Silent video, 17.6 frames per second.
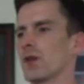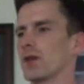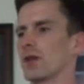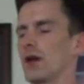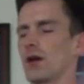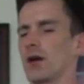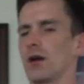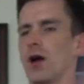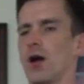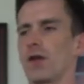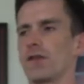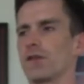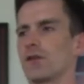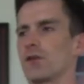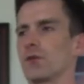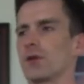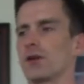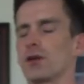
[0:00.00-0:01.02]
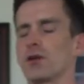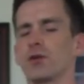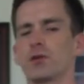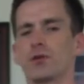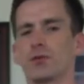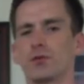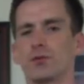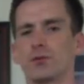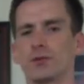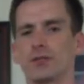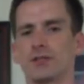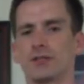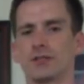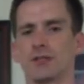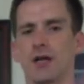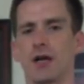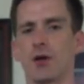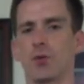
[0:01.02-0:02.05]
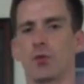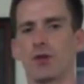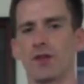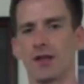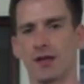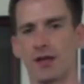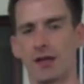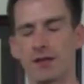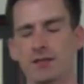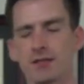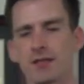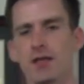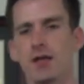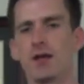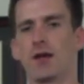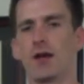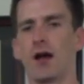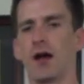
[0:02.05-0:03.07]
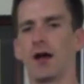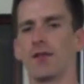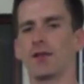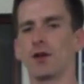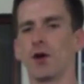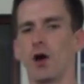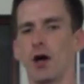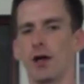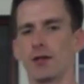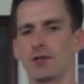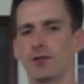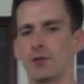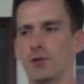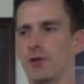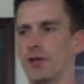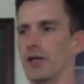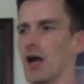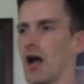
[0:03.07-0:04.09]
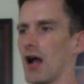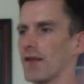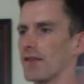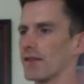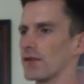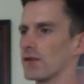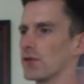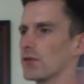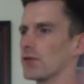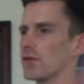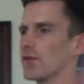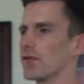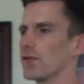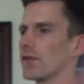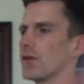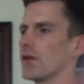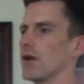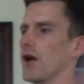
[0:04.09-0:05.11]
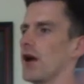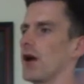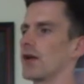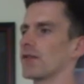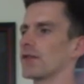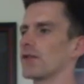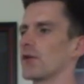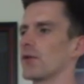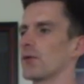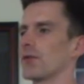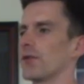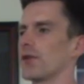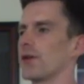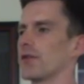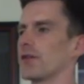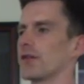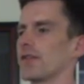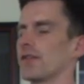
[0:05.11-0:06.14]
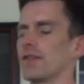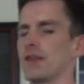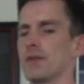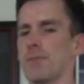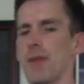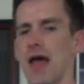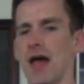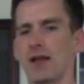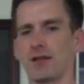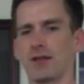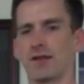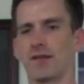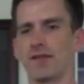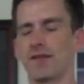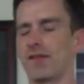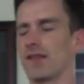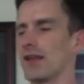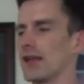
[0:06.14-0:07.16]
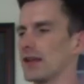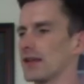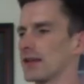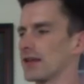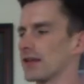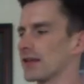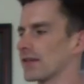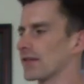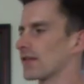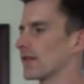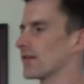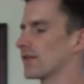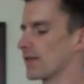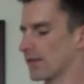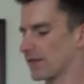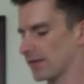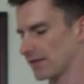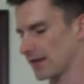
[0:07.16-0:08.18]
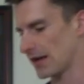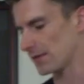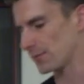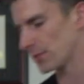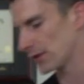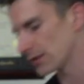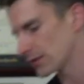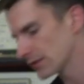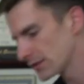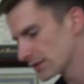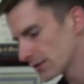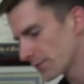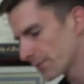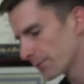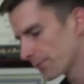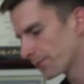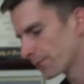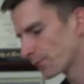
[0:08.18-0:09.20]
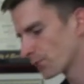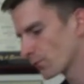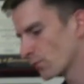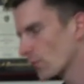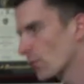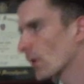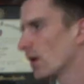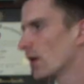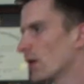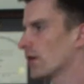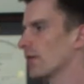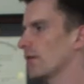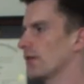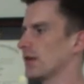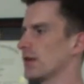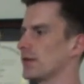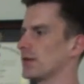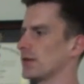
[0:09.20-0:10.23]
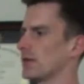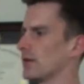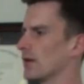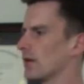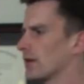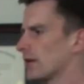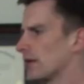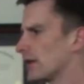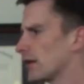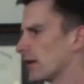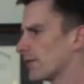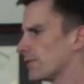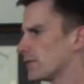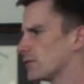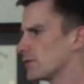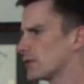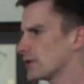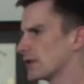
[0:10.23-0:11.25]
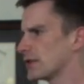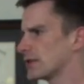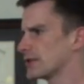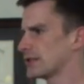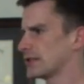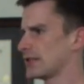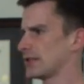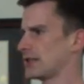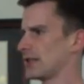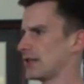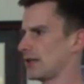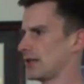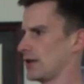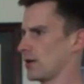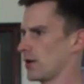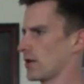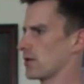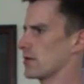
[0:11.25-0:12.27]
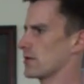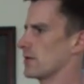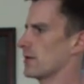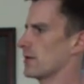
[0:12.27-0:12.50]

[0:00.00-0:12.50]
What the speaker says: also includes within it the auditory ossicles. So there is the malleus, the incus, and the stapes. If you can see here,